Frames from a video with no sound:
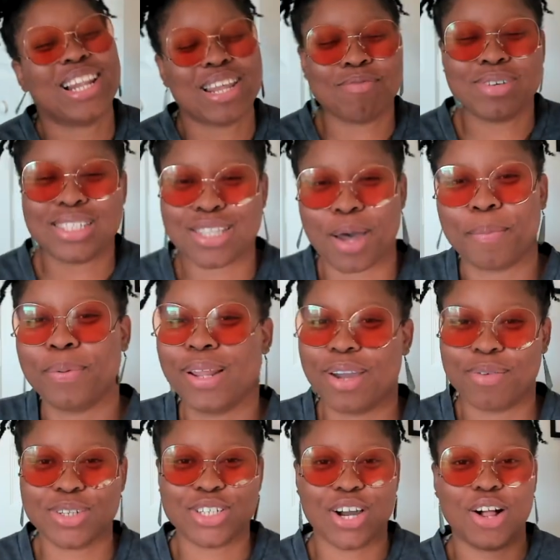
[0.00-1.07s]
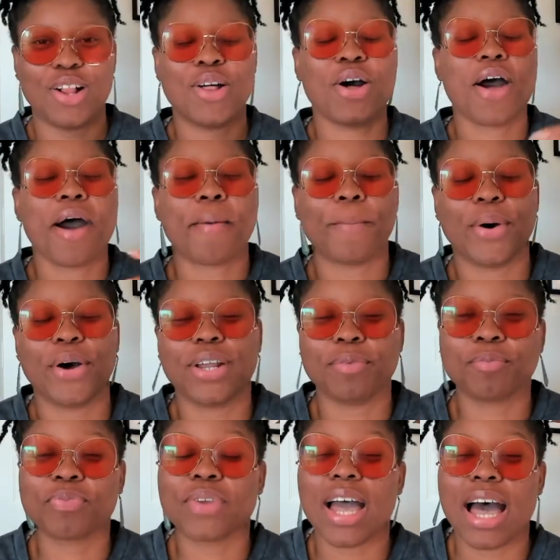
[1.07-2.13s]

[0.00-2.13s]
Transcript: Let me stop playing with y'all. But